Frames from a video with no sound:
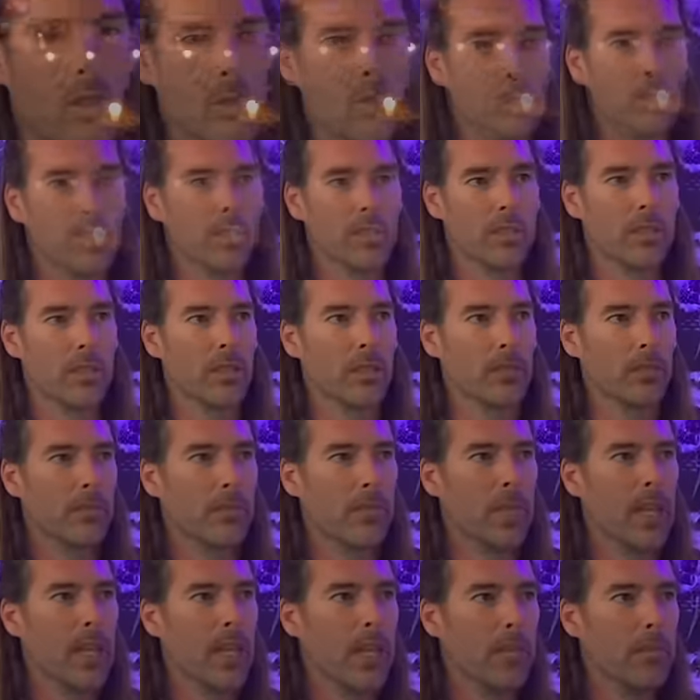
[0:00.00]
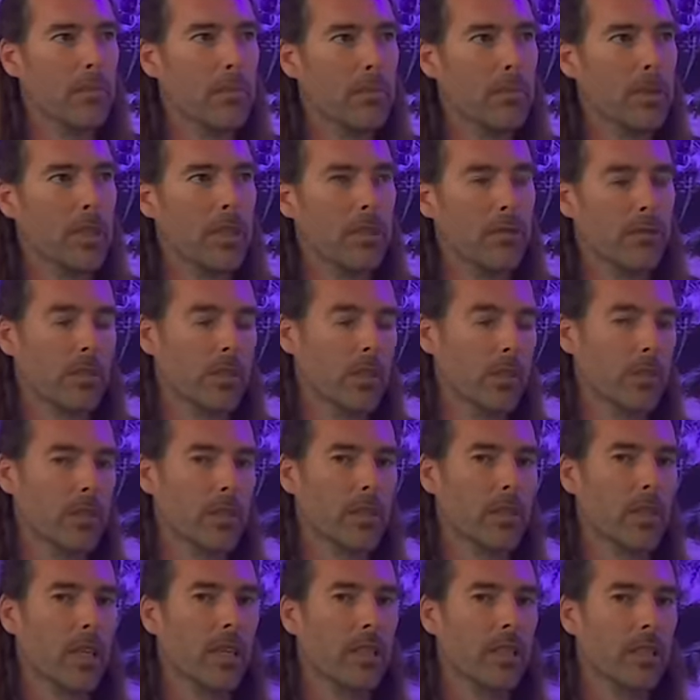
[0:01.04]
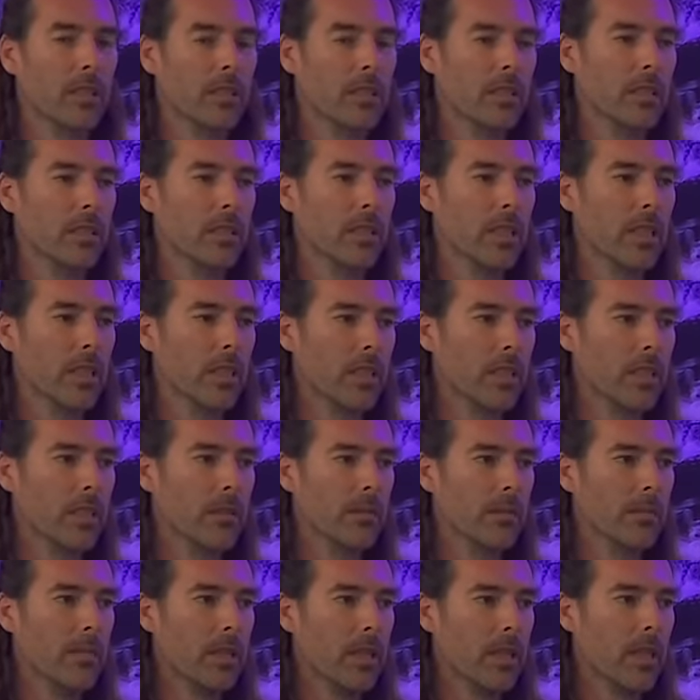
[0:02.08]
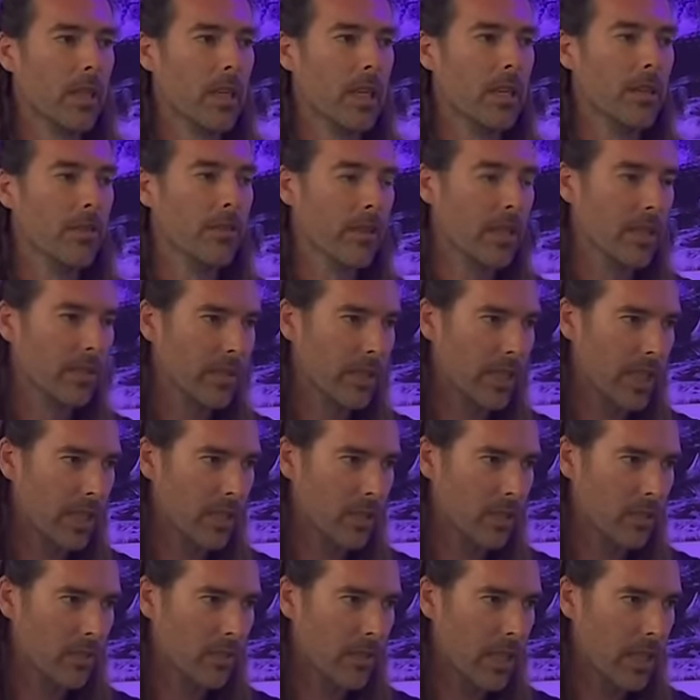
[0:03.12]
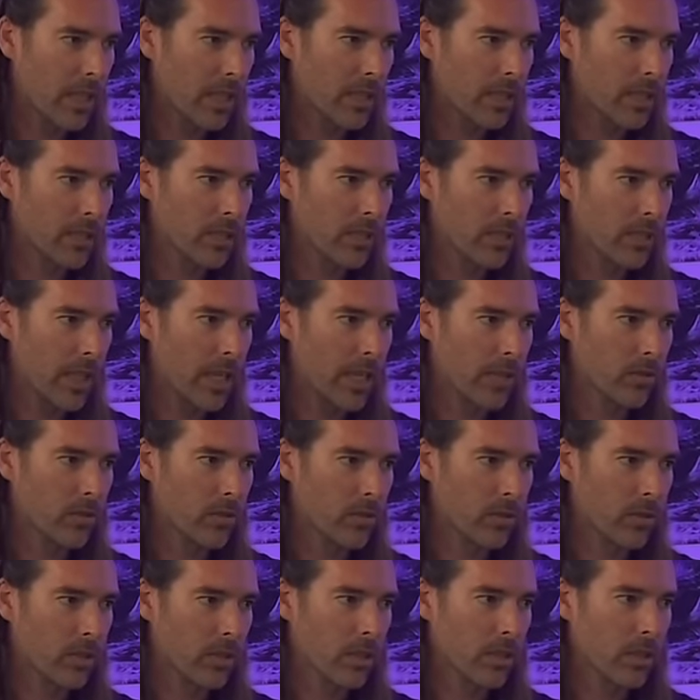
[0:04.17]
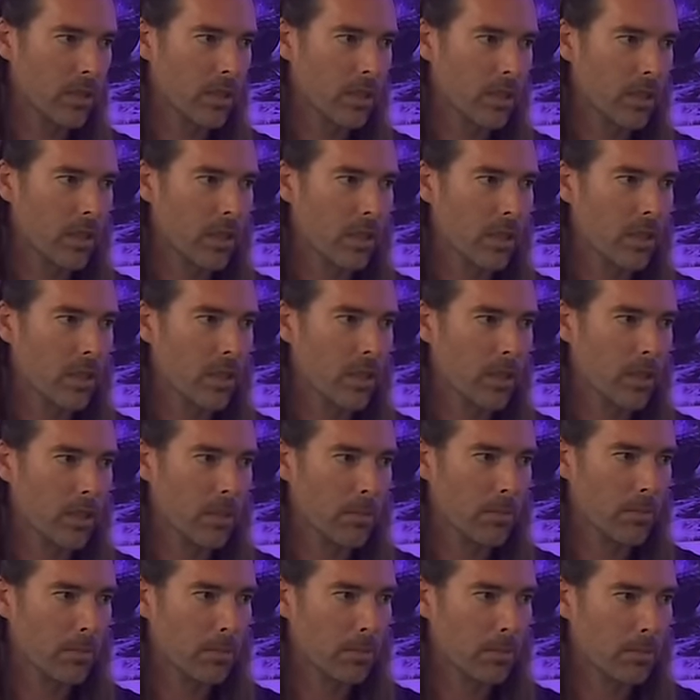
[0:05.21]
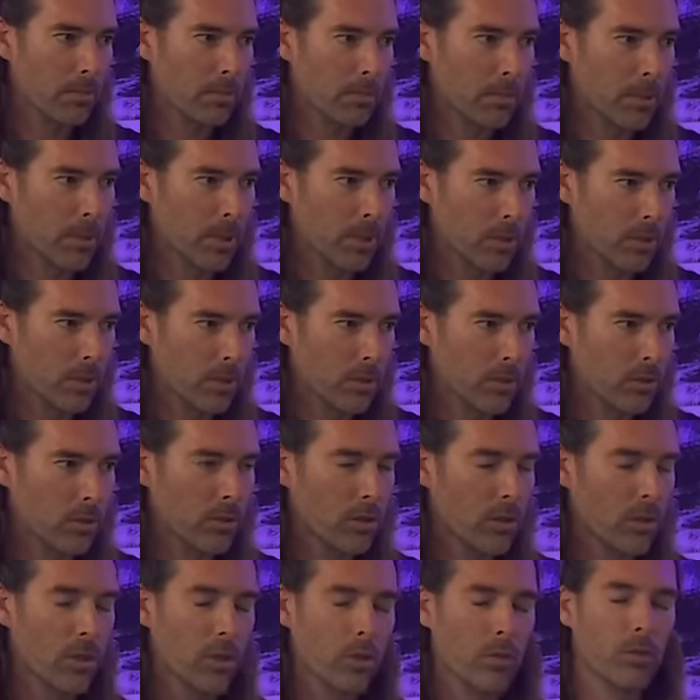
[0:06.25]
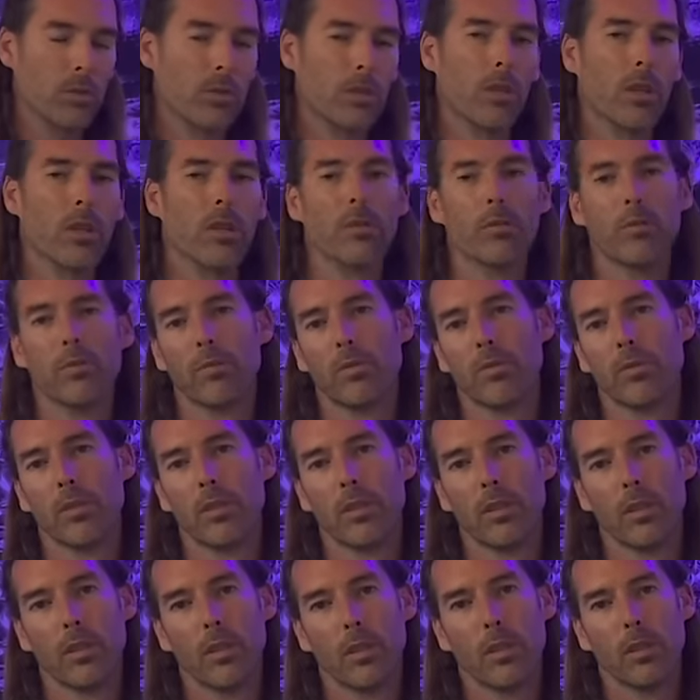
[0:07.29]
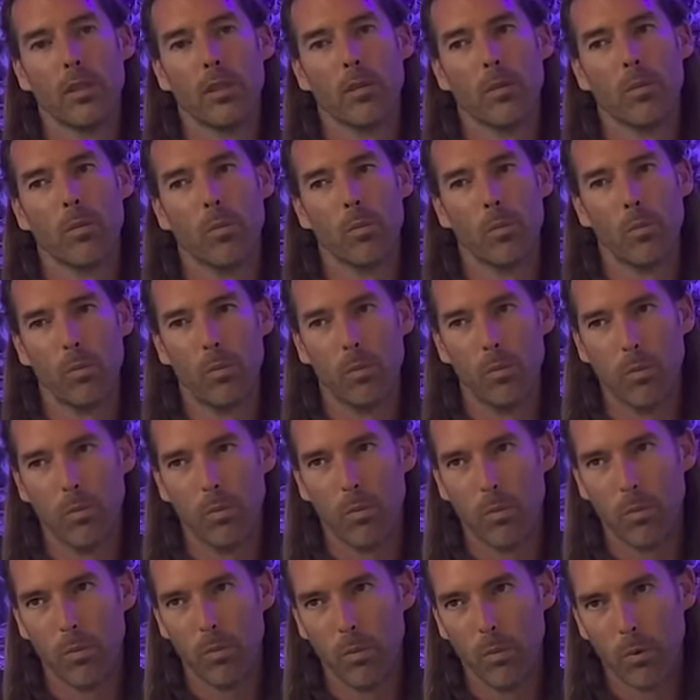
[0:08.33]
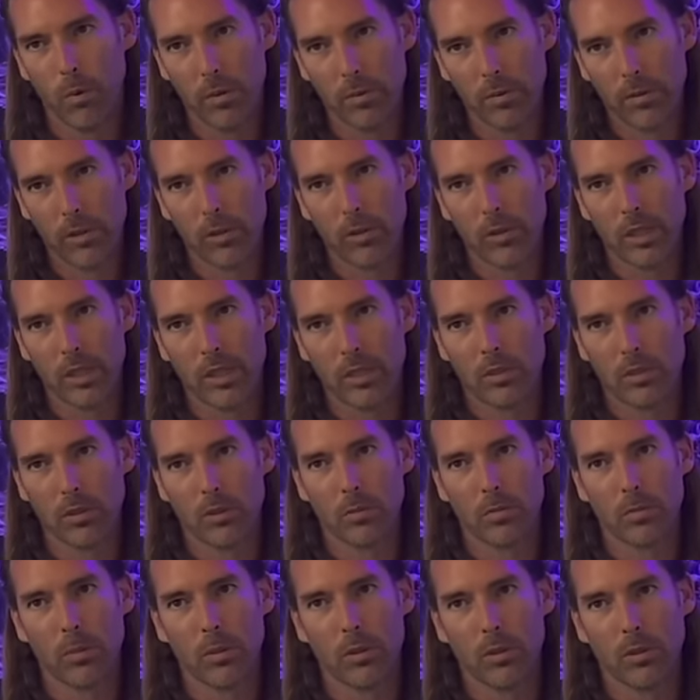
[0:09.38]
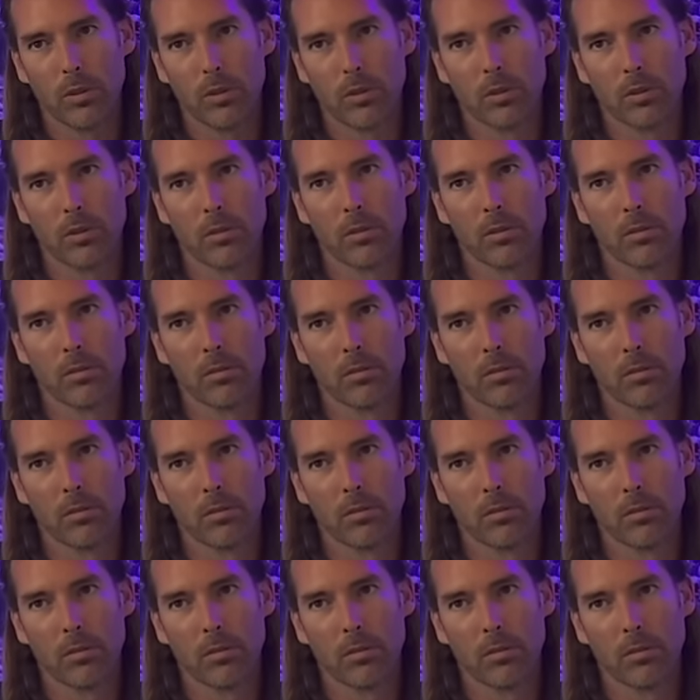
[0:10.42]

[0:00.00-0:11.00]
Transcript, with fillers: himself and be of service to others. Um, and the verification of that is he's actually the personal coach of one of the greatest sports